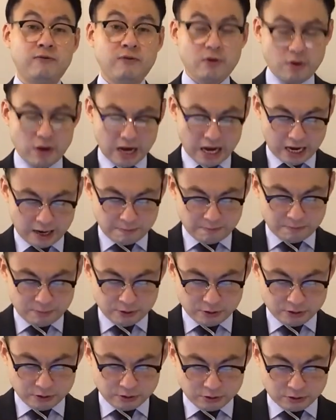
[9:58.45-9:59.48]
you
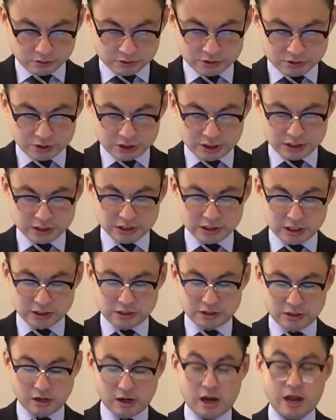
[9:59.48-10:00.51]
happened to see
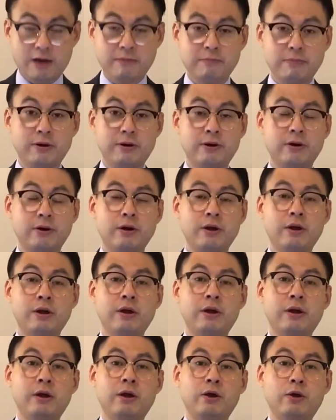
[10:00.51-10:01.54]
such a leper
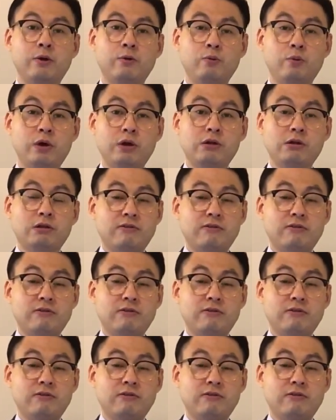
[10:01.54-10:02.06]
with